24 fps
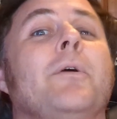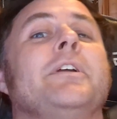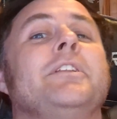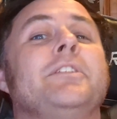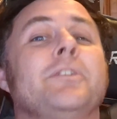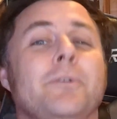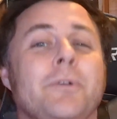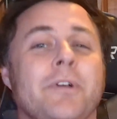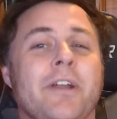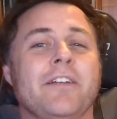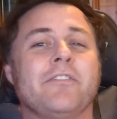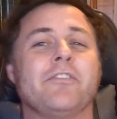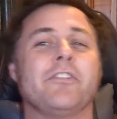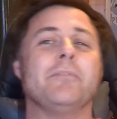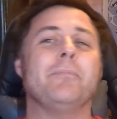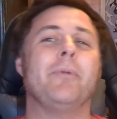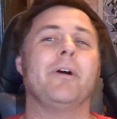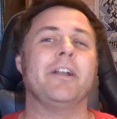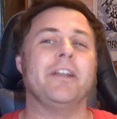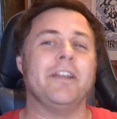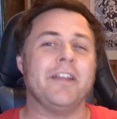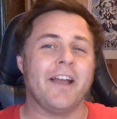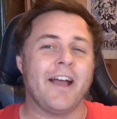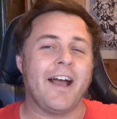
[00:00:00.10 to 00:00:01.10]
we doing,
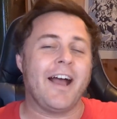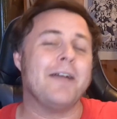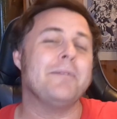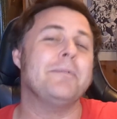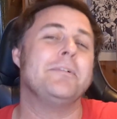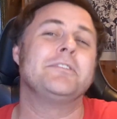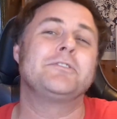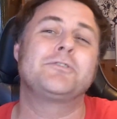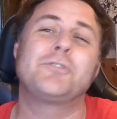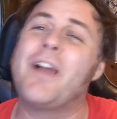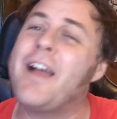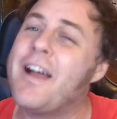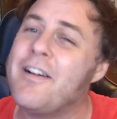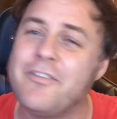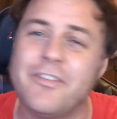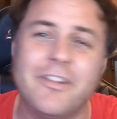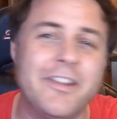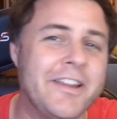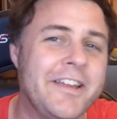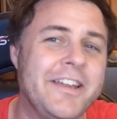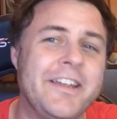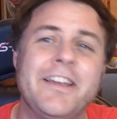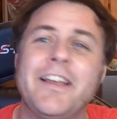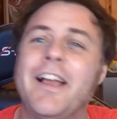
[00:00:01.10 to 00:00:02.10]
everybody? I've been
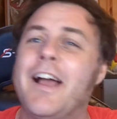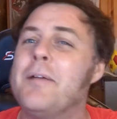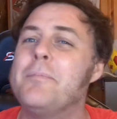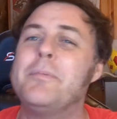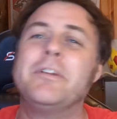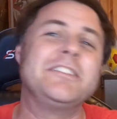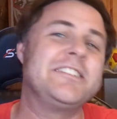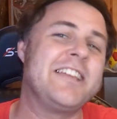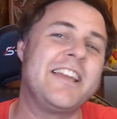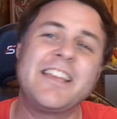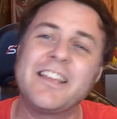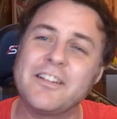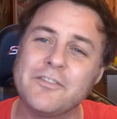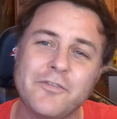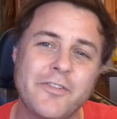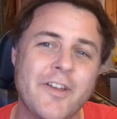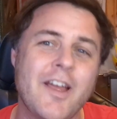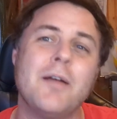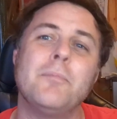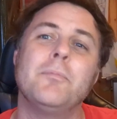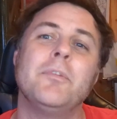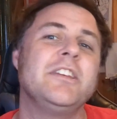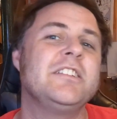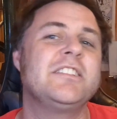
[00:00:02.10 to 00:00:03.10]
traveling, I've been taking
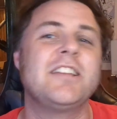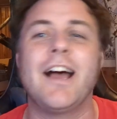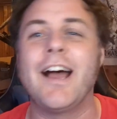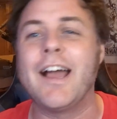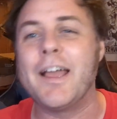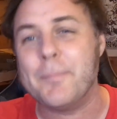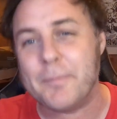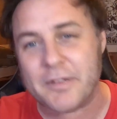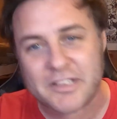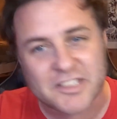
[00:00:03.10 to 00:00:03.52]
family time,